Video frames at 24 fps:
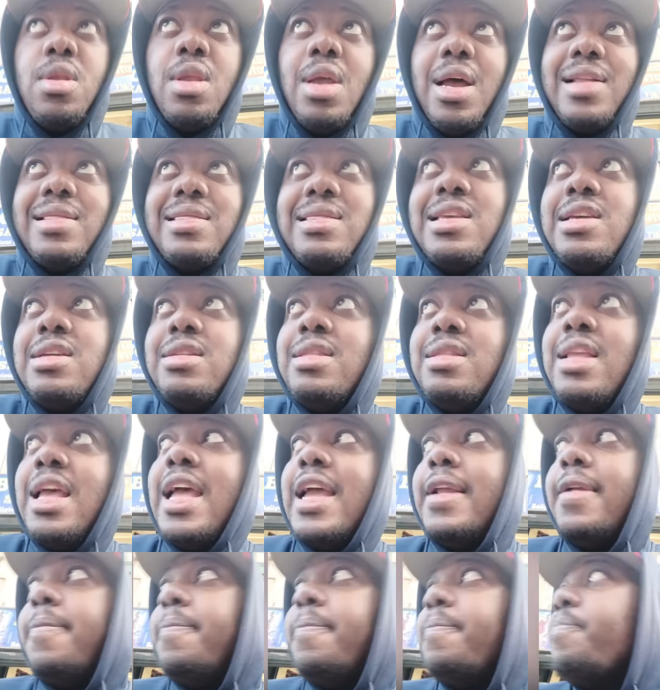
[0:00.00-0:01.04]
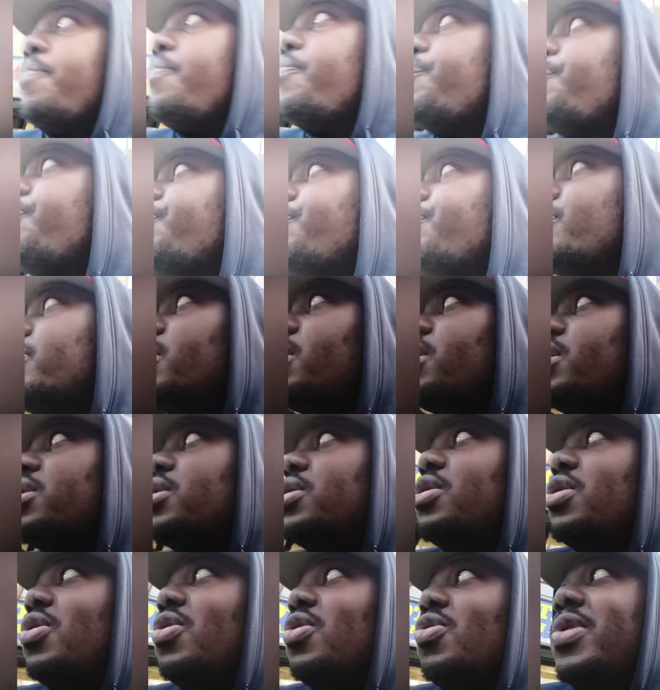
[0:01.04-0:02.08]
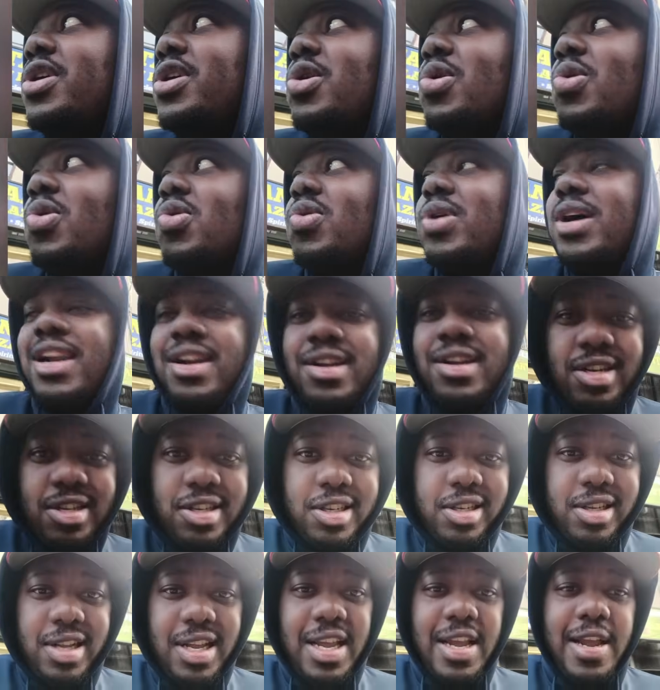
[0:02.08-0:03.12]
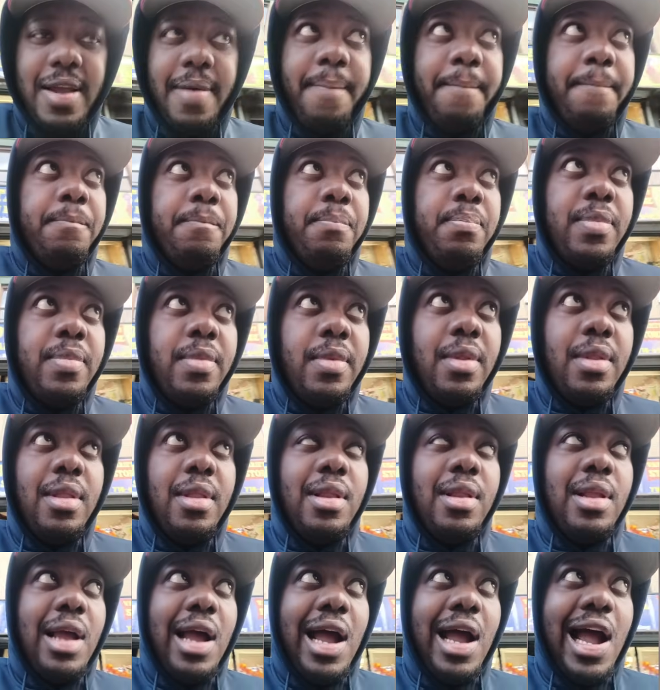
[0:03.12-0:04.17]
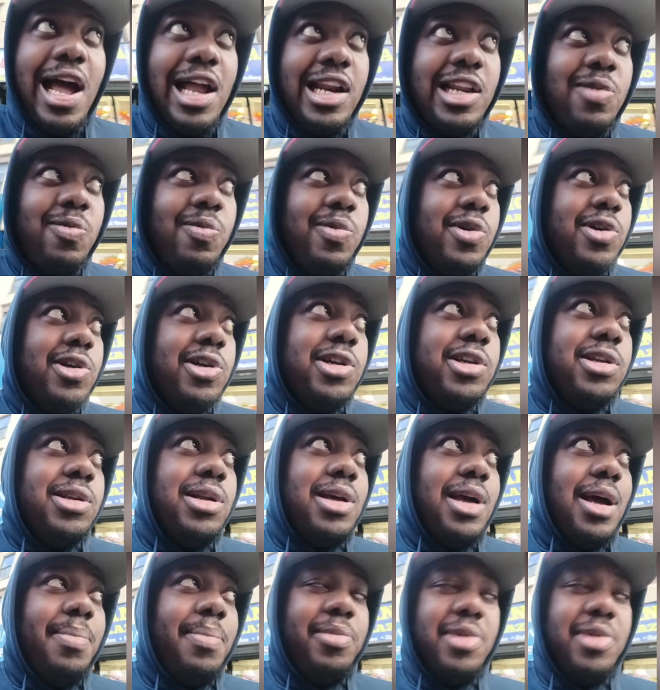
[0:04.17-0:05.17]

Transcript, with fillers: I think that, you know, we all gotta understand Hollywood, I'm